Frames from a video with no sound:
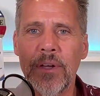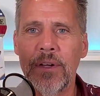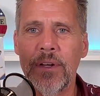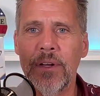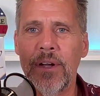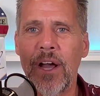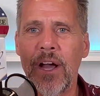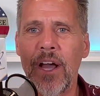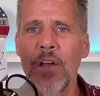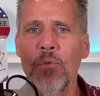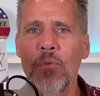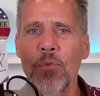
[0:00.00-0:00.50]

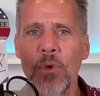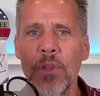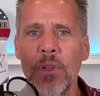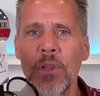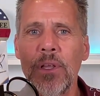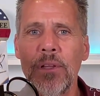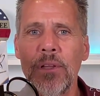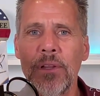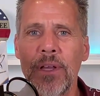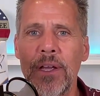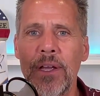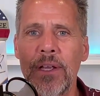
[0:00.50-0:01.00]
Uh, I
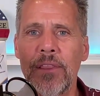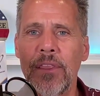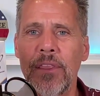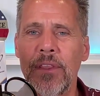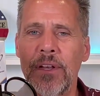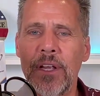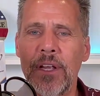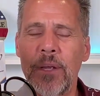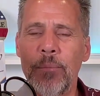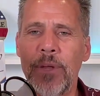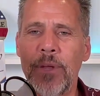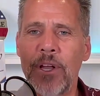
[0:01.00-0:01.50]
really liked the
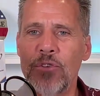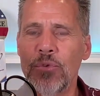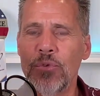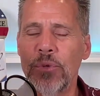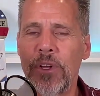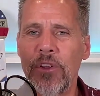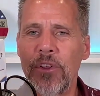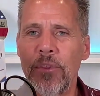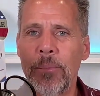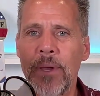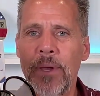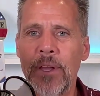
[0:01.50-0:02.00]
name Natural
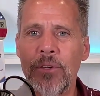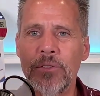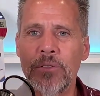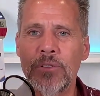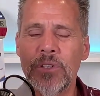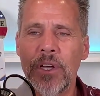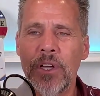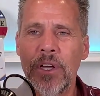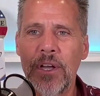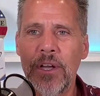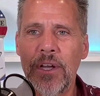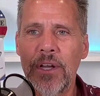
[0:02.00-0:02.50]
Health Matters.